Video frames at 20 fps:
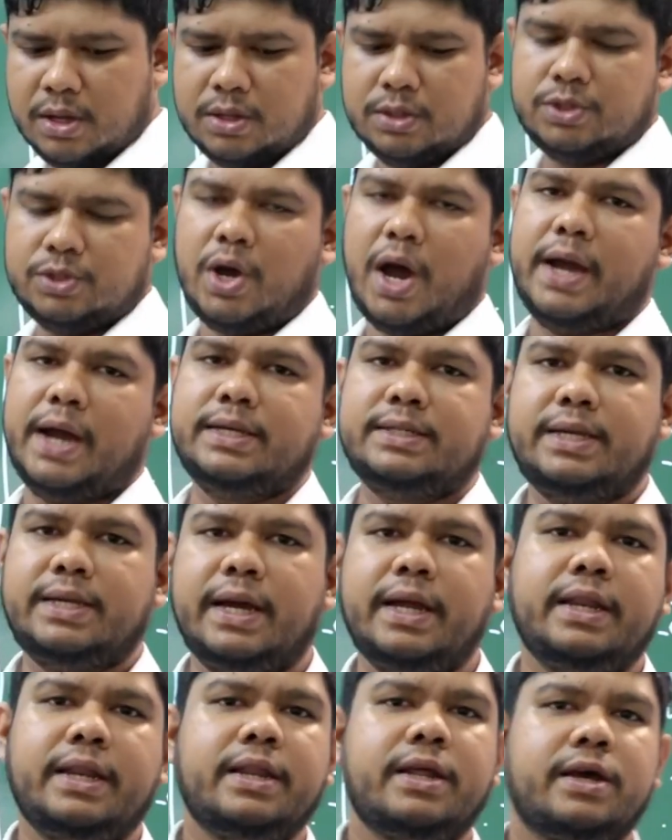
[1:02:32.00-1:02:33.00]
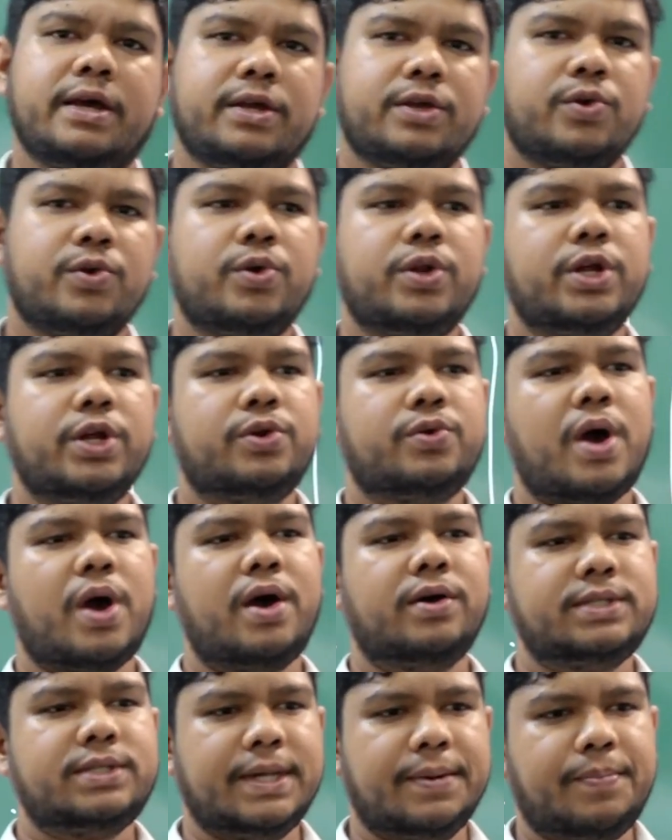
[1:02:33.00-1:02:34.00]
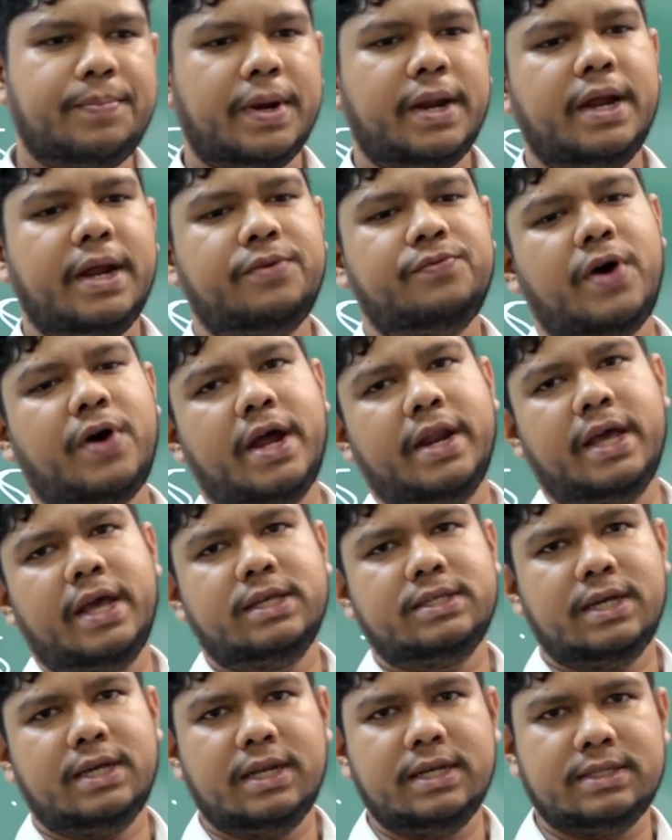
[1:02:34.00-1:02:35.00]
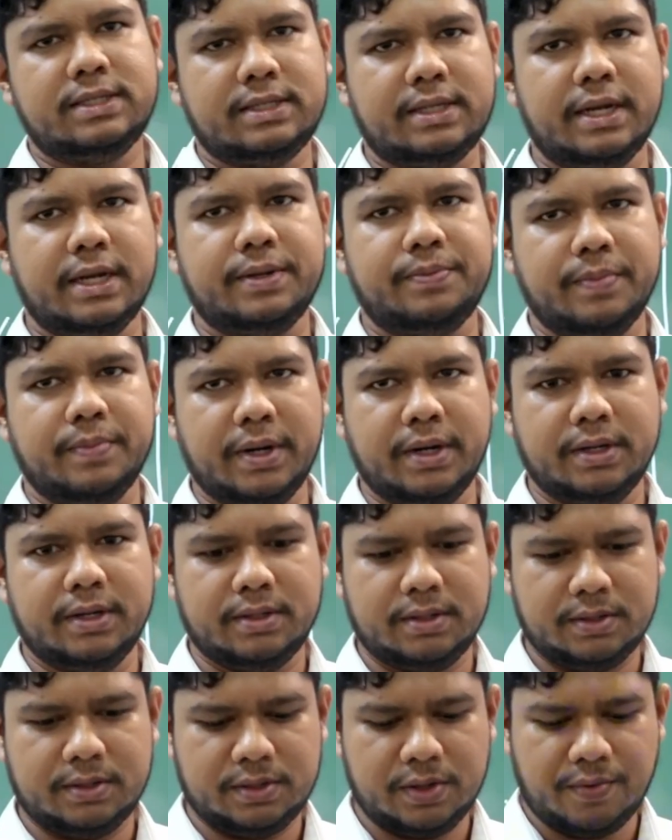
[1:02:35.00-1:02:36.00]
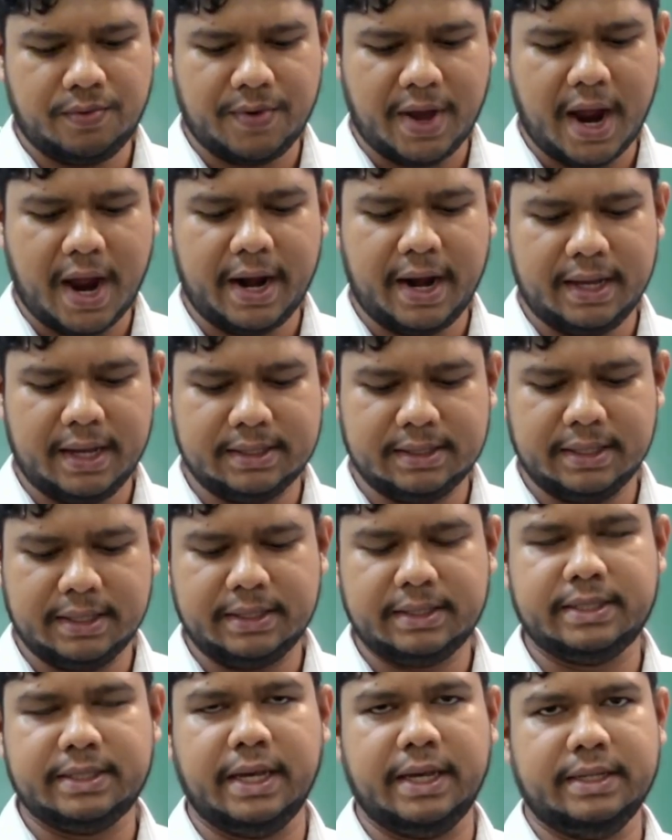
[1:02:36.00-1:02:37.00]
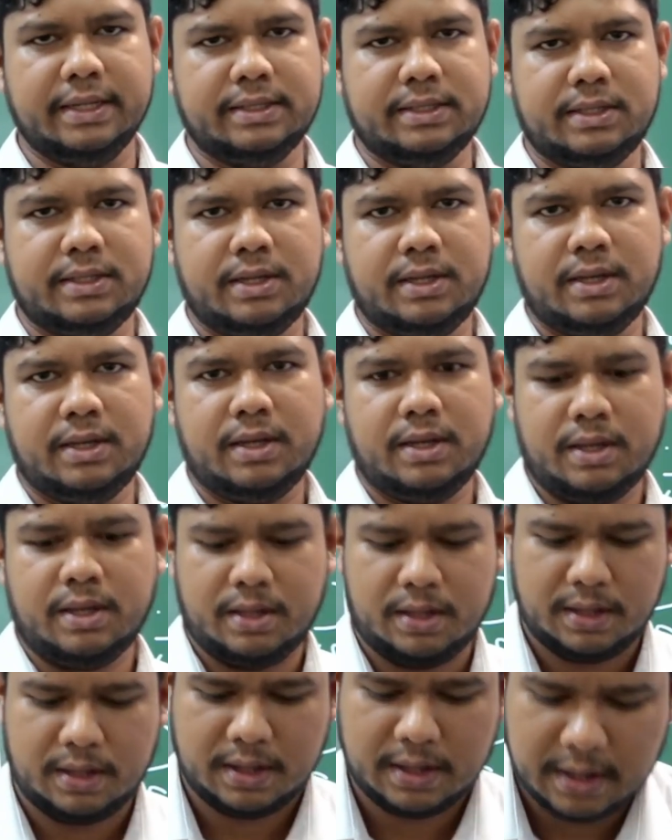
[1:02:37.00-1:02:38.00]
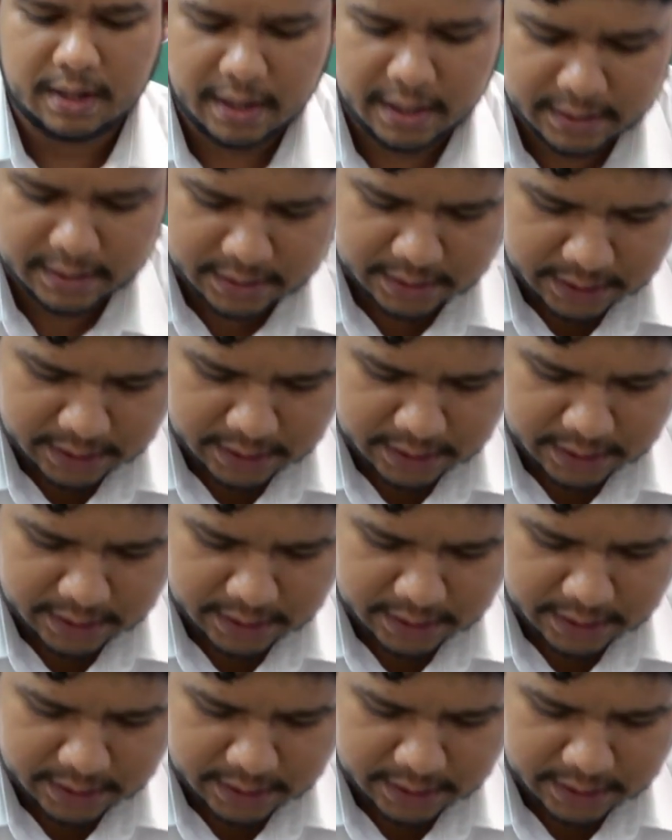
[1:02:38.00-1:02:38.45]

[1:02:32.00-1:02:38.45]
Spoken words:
So I said you need to have separate financial statement. So where does it says? Let's